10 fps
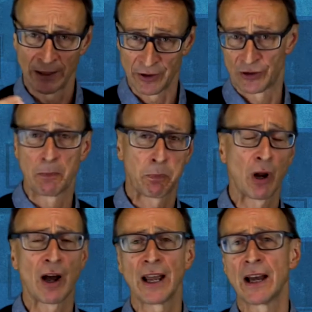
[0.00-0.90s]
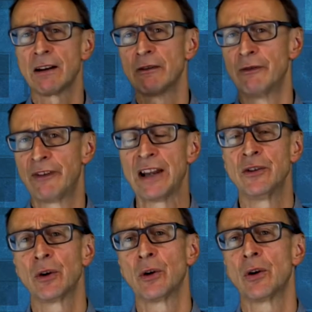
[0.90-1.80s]

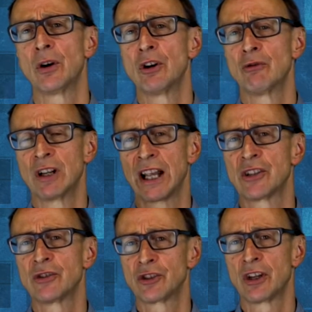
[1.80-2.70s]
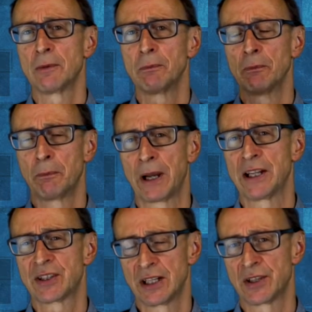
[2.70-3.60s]
supplier-vendor relationship
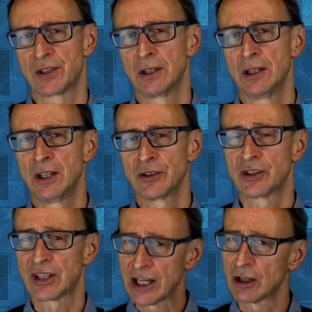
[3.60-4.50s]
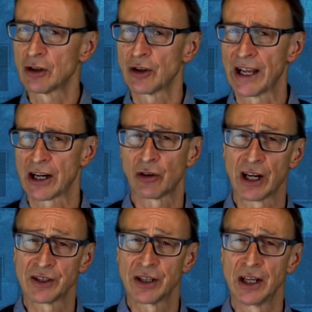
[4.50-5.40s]
basis. So take a look at their
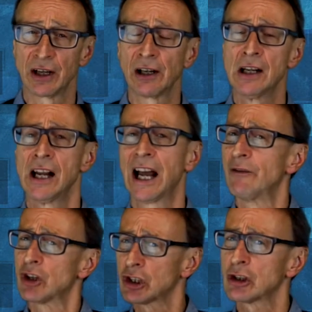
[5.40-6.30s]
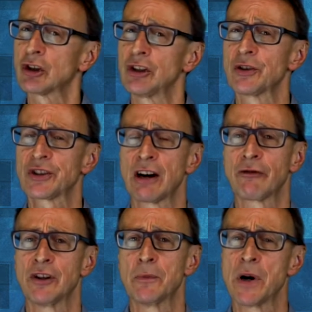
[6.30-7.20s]
criteria, have a good look at yourself
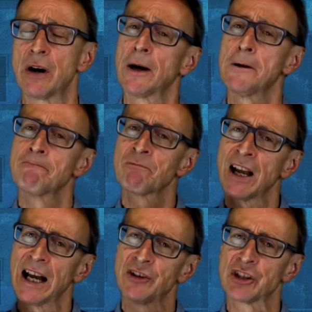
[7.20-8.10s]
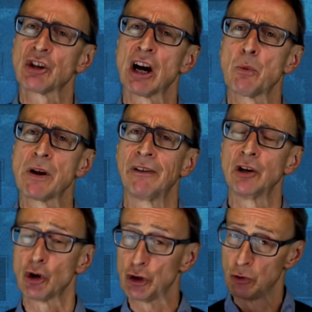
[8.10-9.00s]
in the mirror and decide whether or
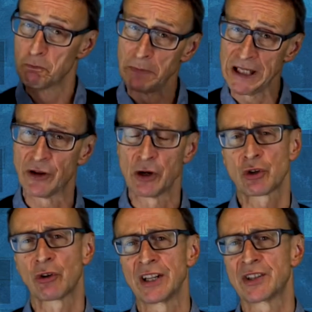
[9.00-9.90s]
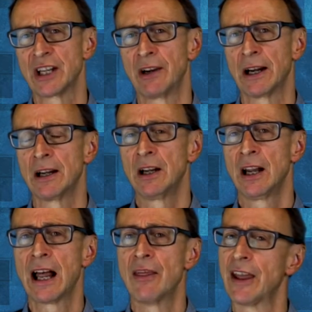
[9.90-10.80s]
not you meet those criteria,
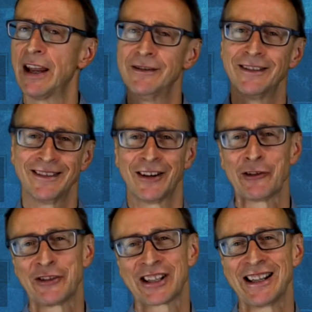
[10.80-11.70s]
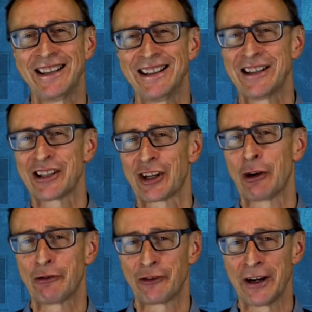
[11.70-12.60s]
and then obviously
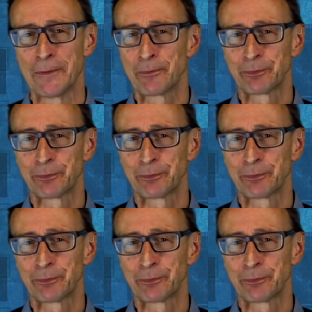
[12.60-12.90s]
go for it.